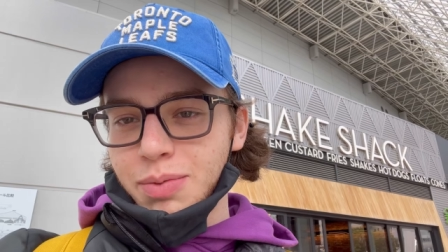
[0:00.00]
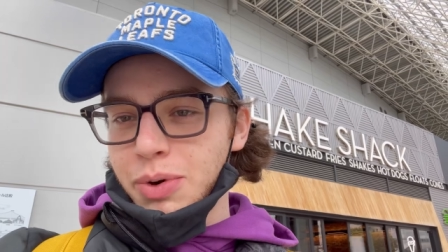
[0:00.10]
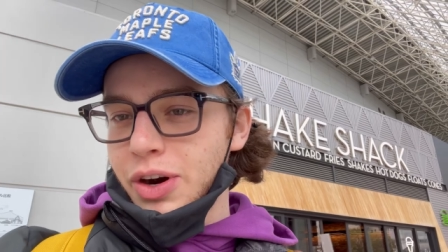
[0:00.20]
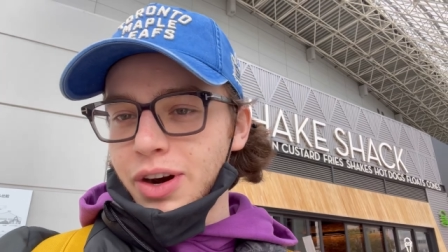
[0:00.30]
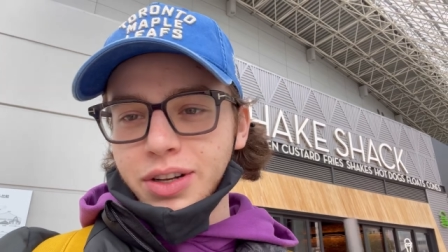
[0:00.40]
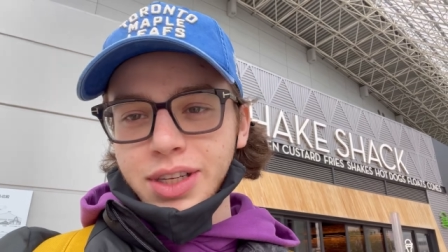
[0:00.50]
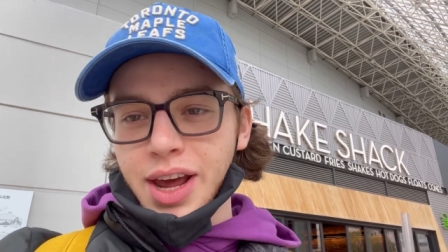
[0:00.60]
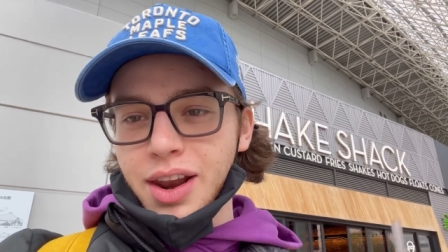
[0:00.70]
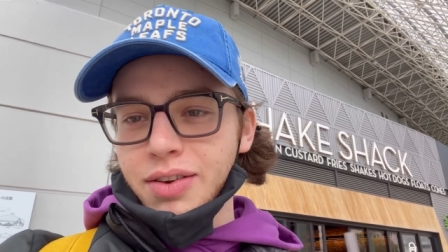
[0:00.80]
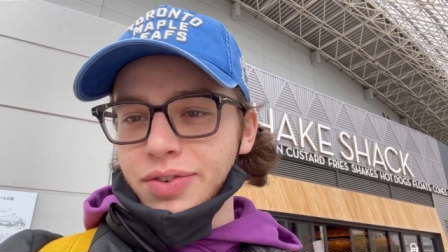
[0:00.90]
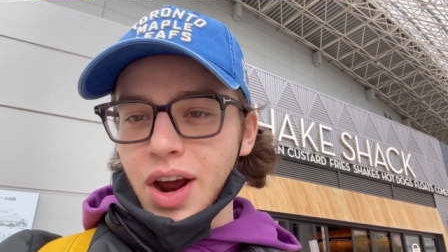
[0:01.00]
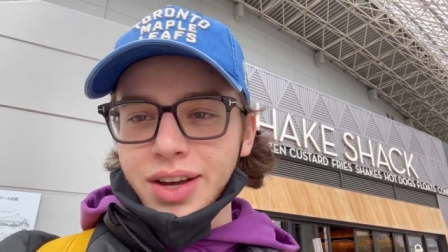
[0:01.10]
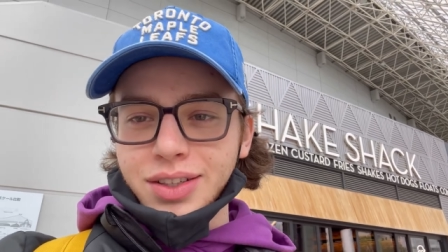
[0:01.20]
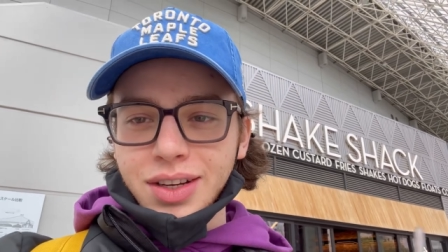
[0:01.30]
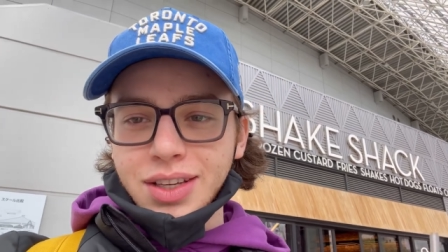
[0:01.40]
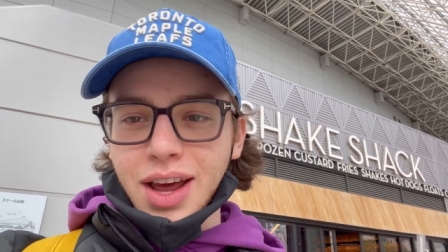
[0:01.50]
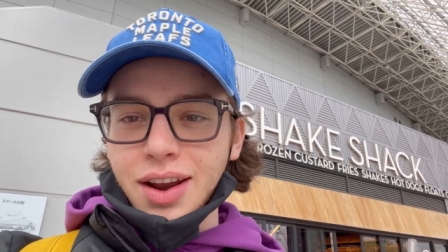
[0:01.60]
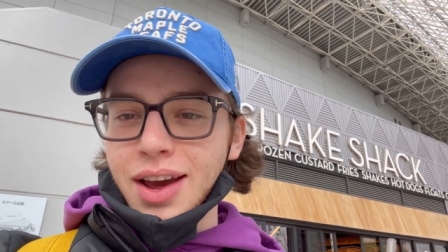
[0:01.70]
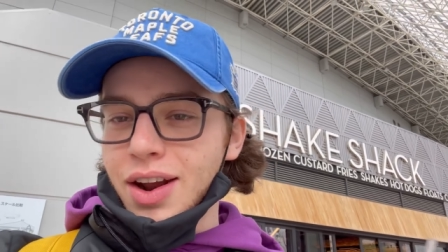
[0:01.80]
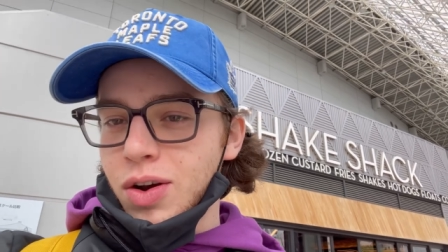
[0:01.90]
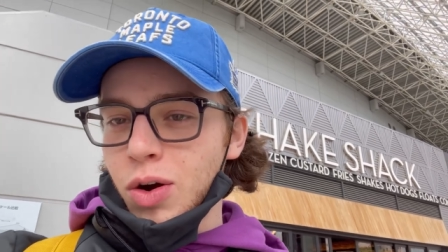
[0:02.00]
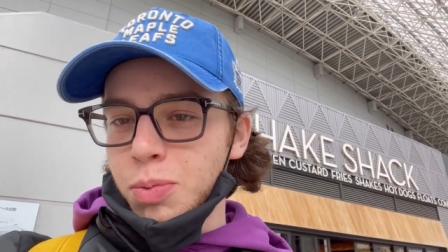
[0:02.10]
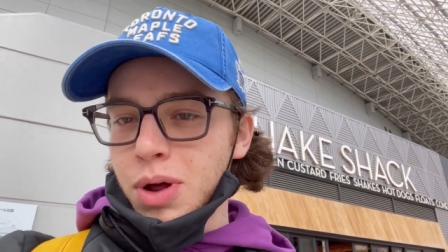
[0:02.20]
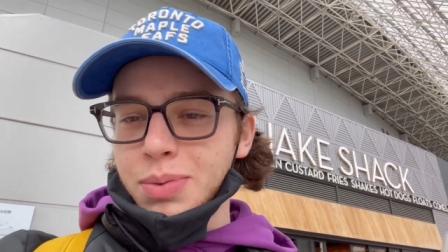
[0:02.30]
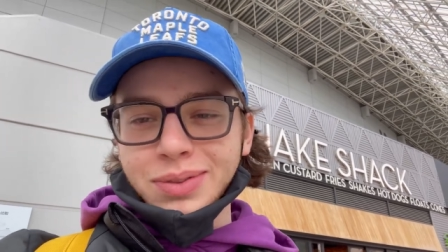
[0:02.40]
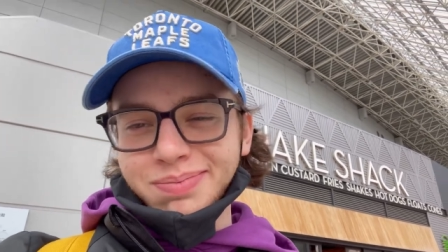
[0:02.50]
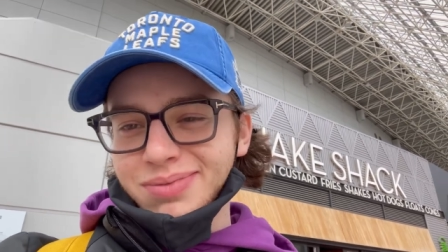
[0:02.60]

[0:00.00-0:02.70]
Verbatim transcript: Burger, 10, fries, 10. I had an Arnold Palmer.